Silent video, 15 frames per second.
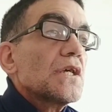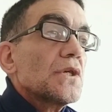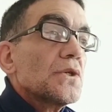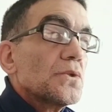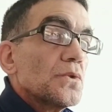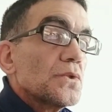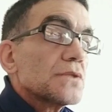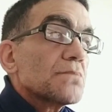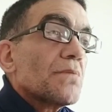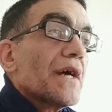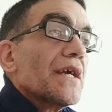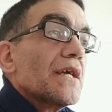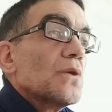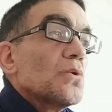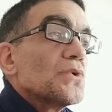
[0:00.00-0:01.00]
use
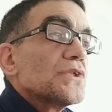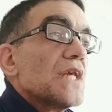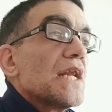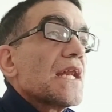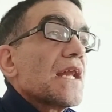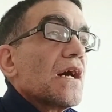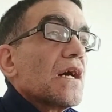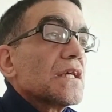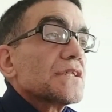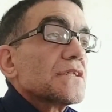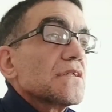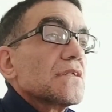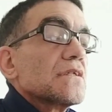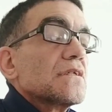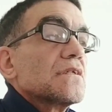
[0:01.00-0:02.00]
by using large
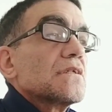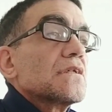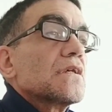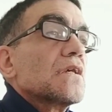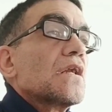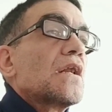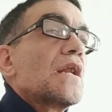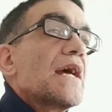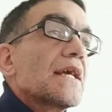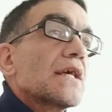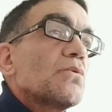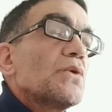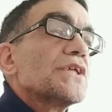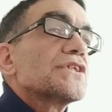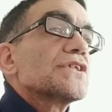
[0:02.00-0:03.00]

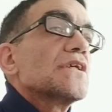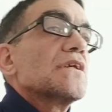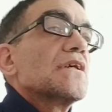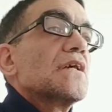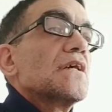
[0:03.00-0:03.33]
language